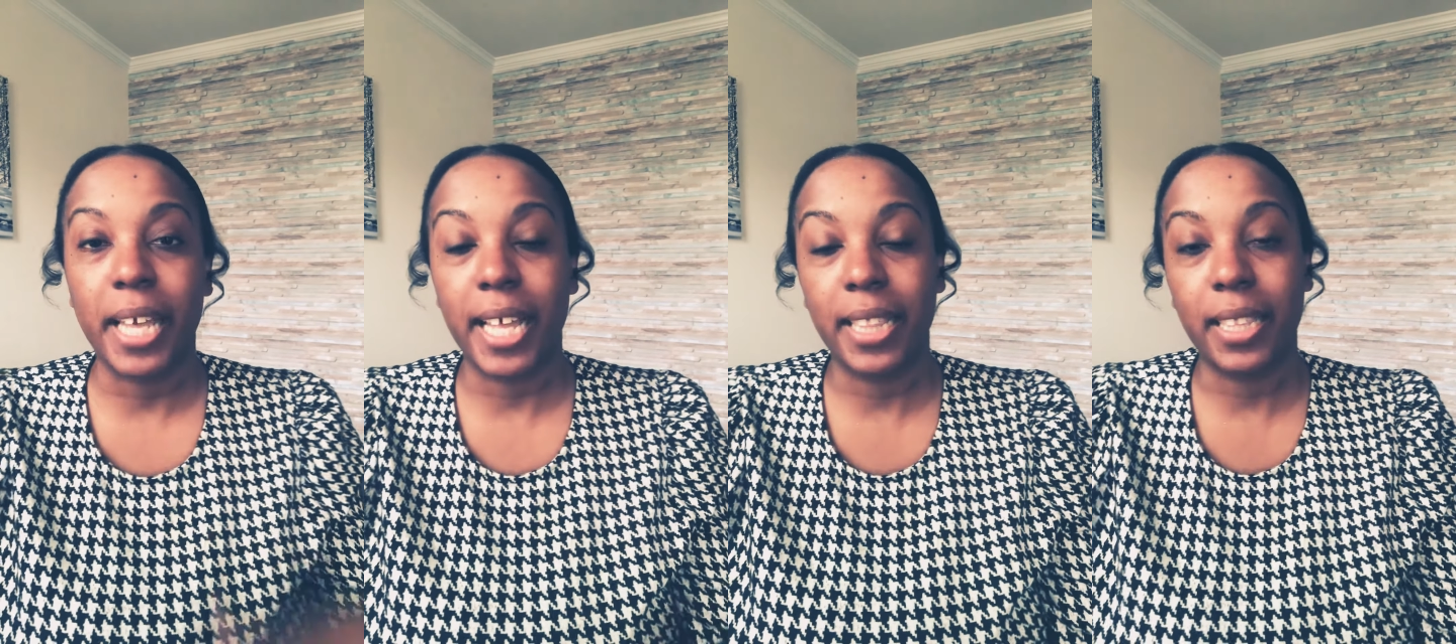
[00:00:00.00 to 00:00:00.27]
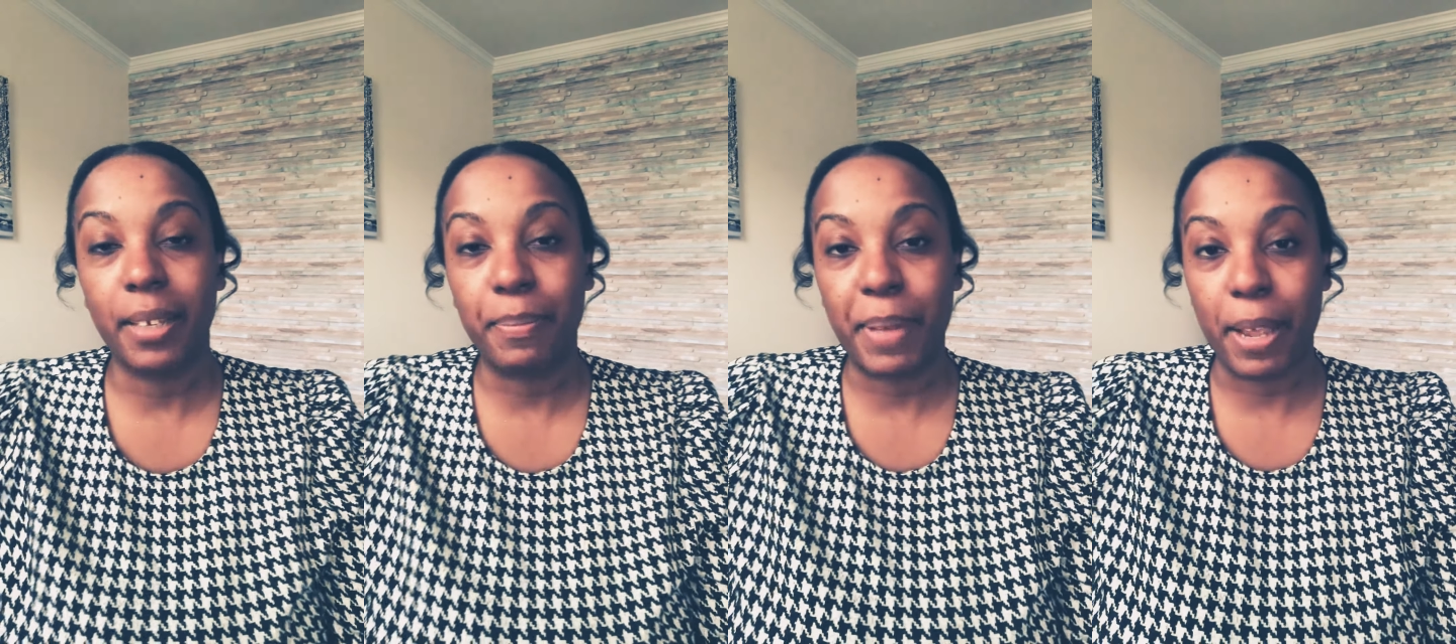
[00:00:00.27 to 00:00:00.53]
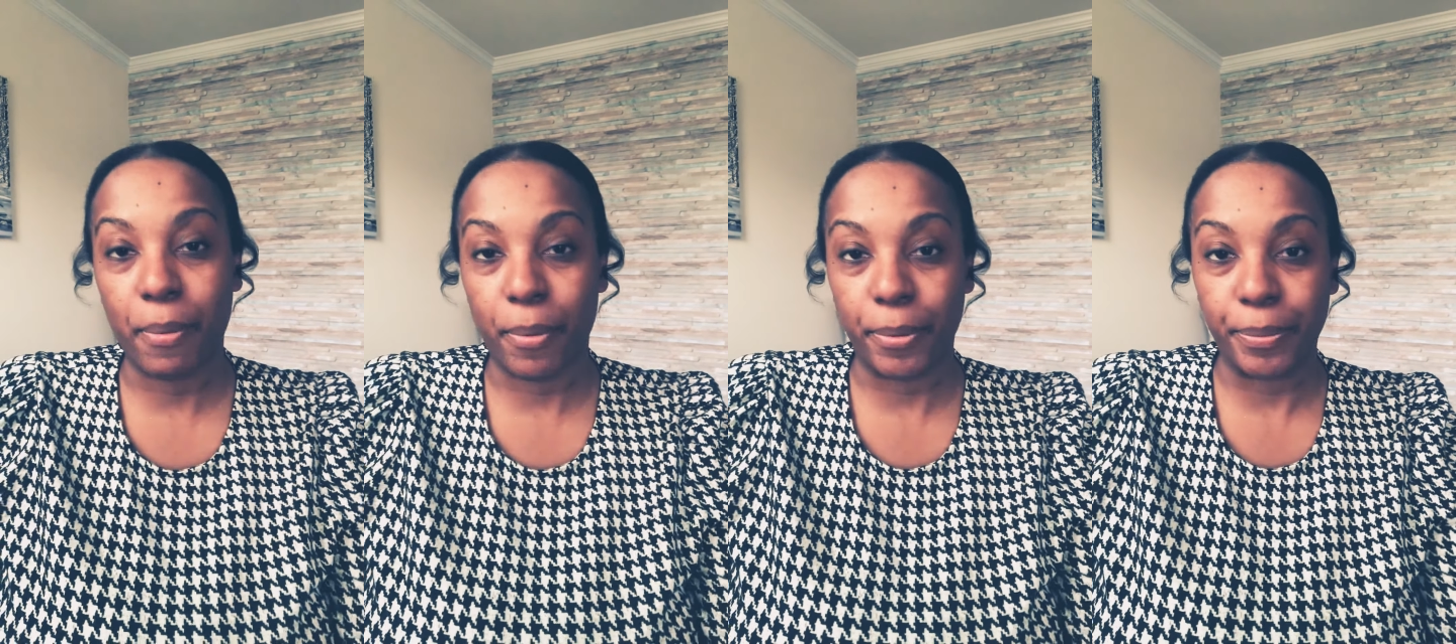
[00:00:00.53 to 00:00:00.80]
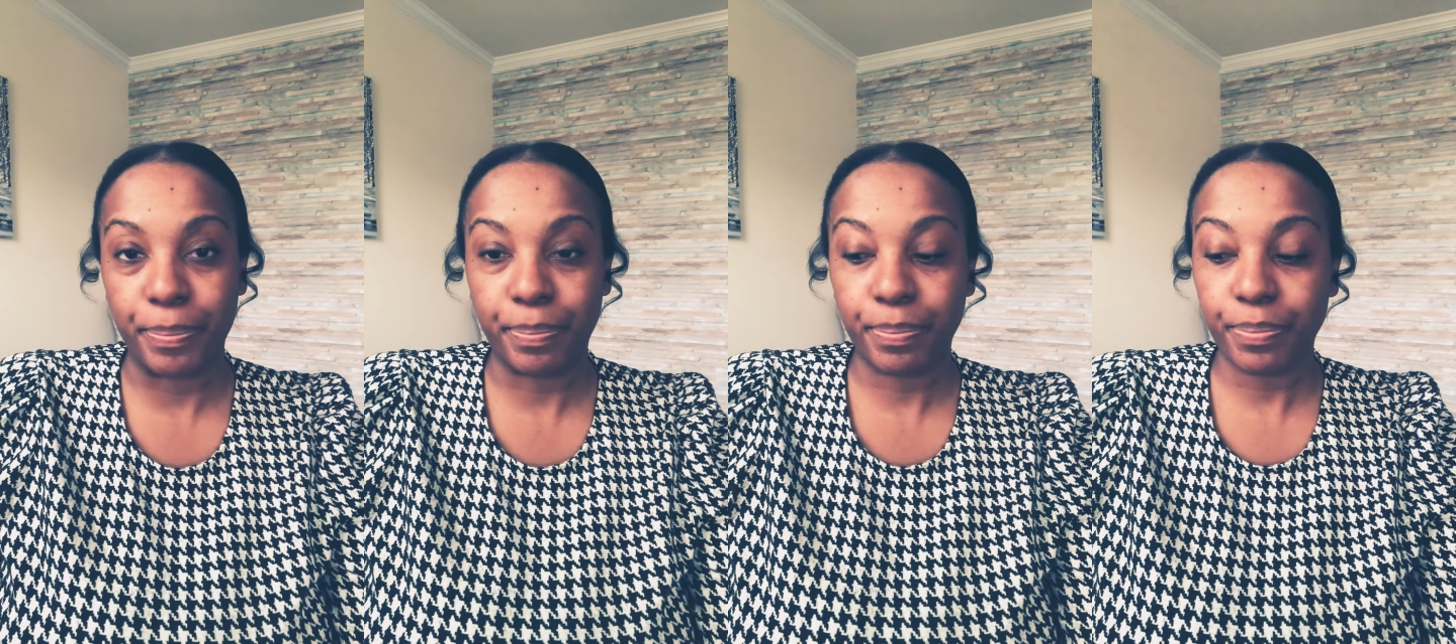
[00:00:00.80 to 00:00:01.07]
and the
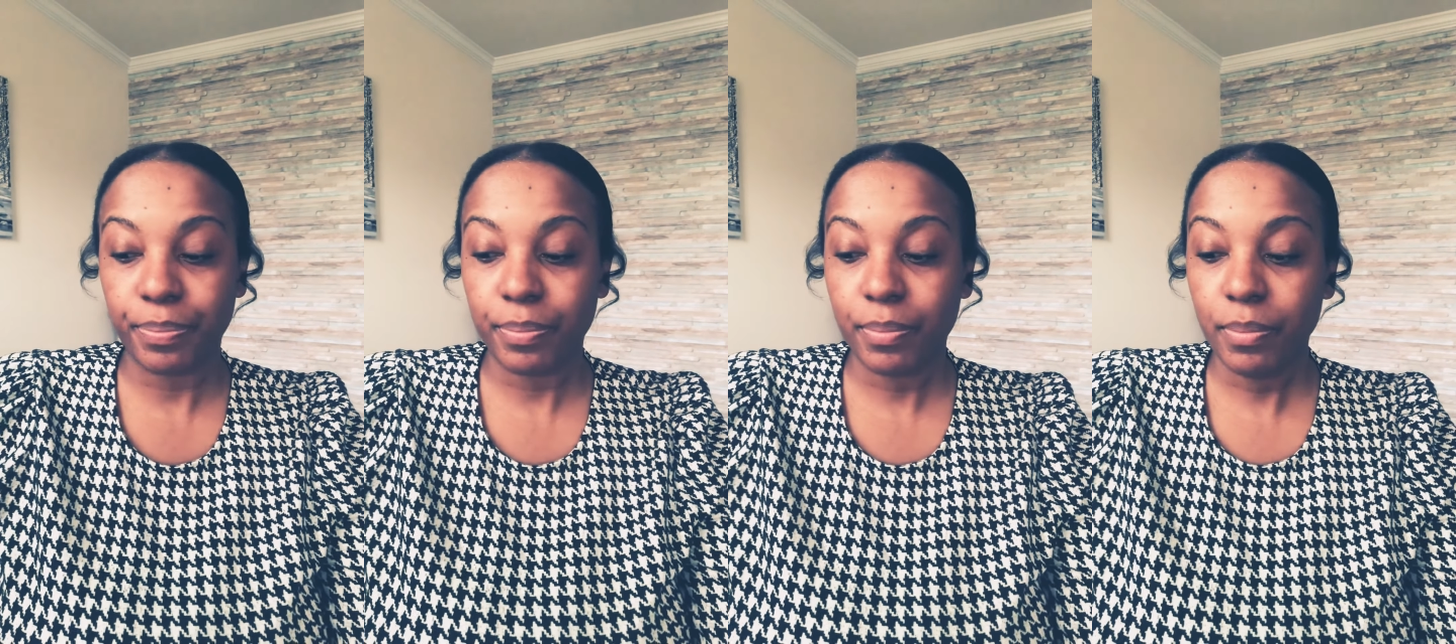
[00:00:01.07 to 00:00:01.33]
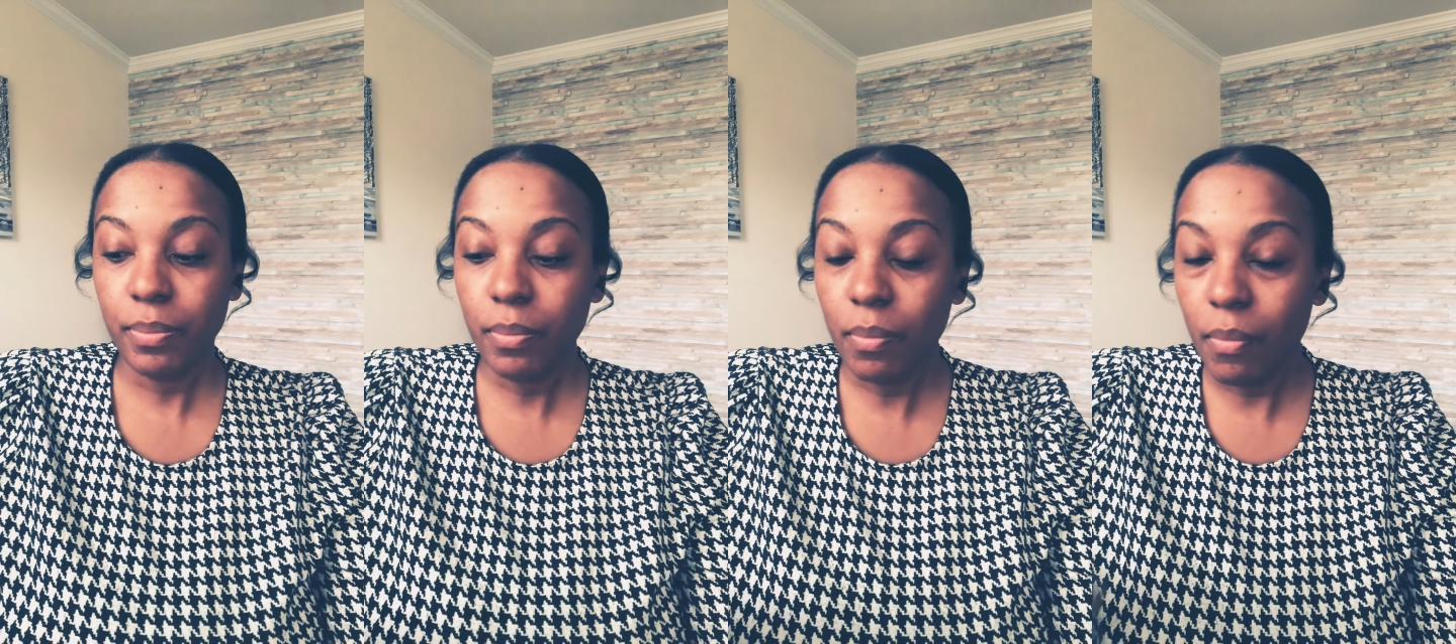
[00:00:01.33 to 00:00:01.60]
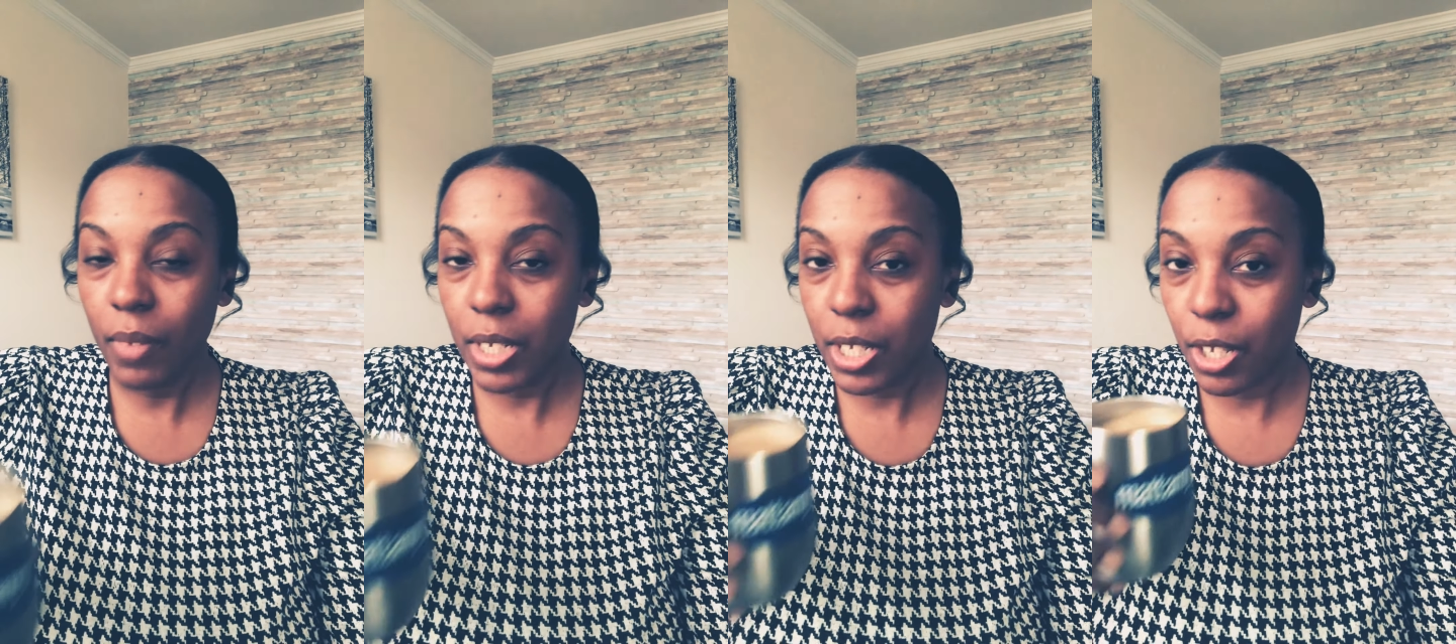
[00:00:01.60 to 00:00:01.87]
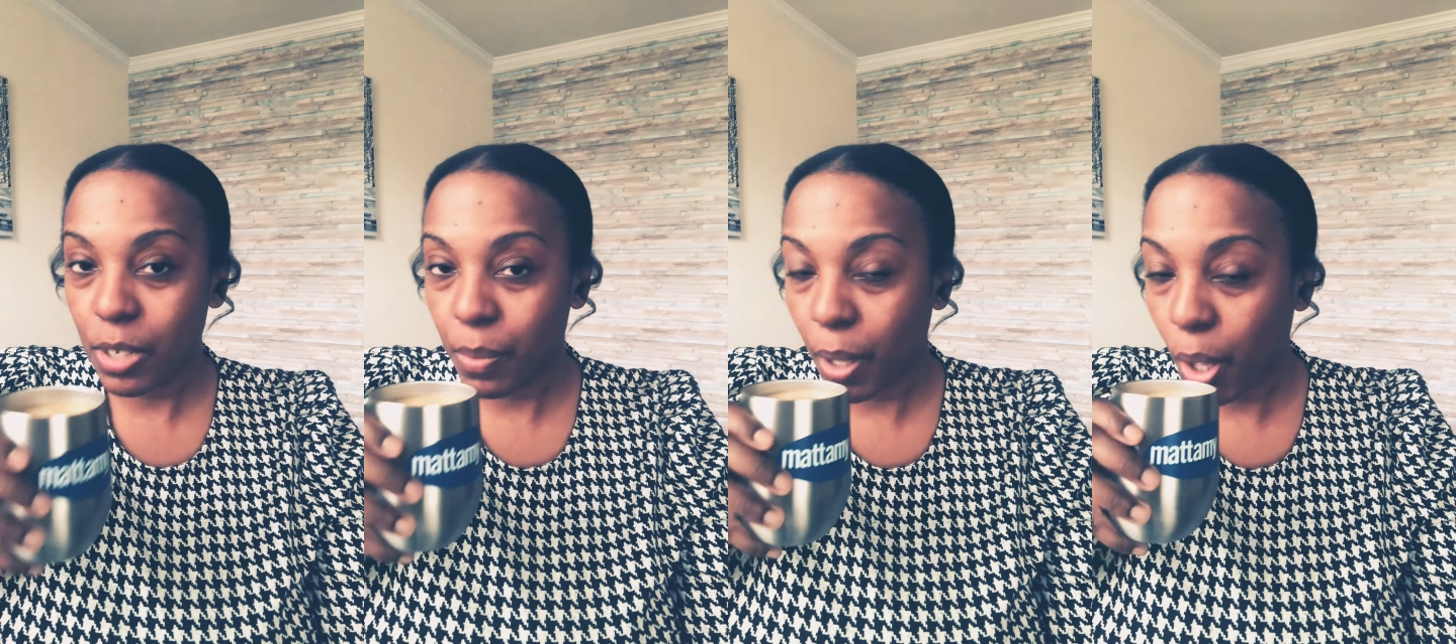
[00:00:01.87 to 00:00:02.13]
bedroom.
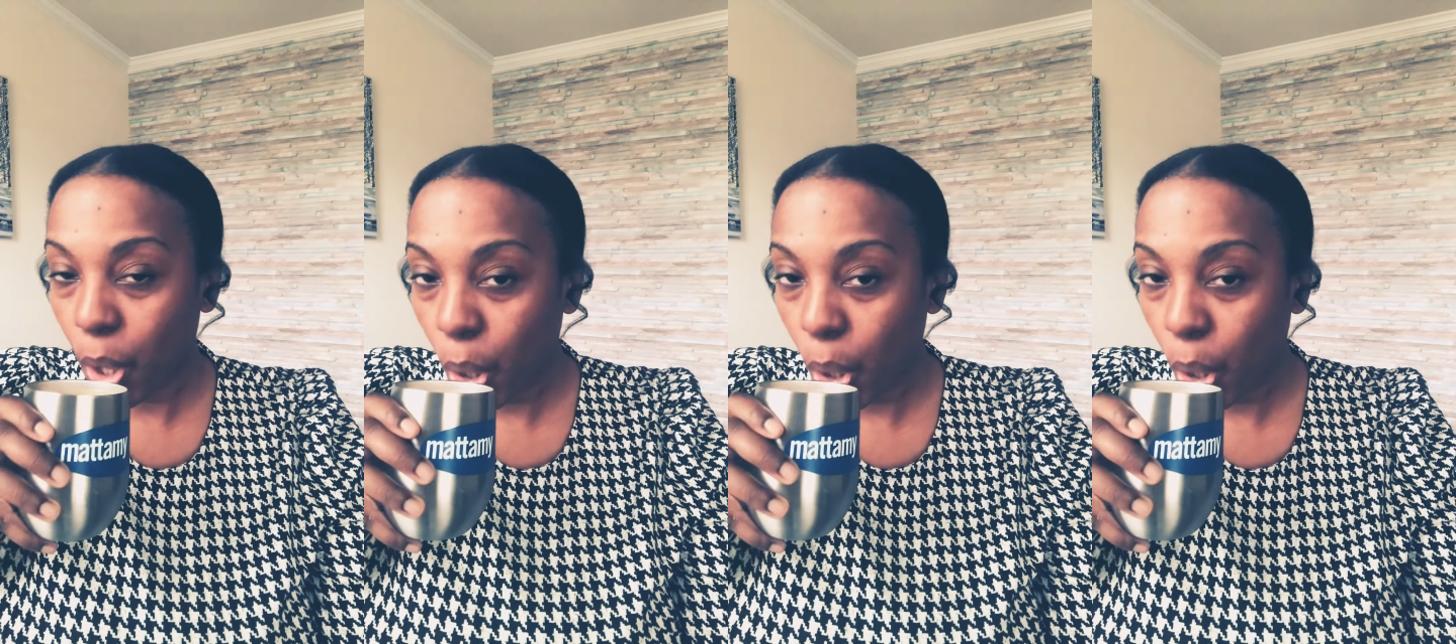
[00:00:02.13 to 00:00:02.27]
Excuse me.